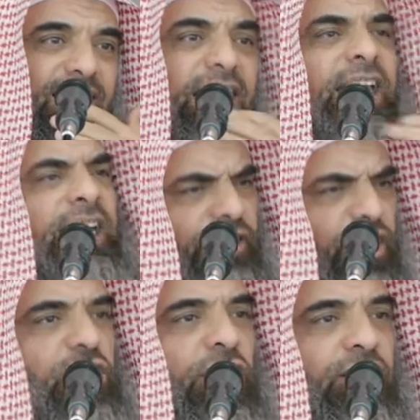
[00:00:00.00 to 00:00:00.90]
In
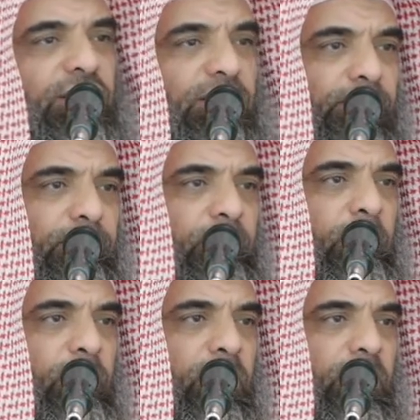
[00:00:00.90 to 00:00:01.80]
addition
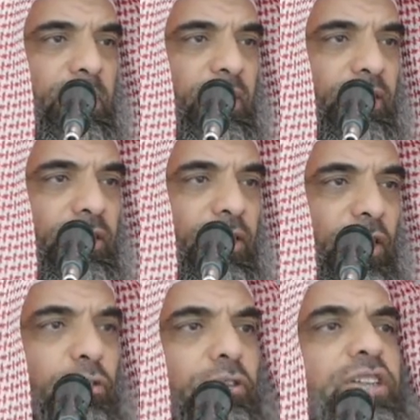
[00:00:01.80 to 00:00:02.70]

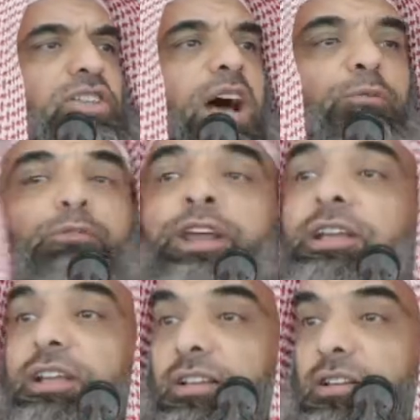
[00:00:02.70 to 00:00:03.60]
to the
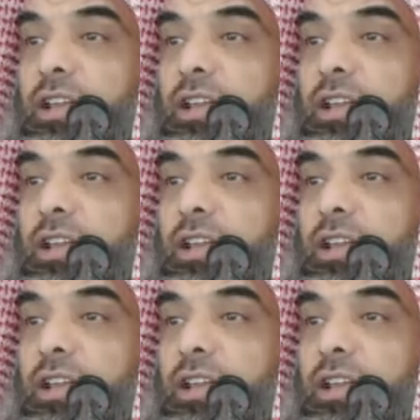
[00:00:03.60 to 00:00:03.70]
suffering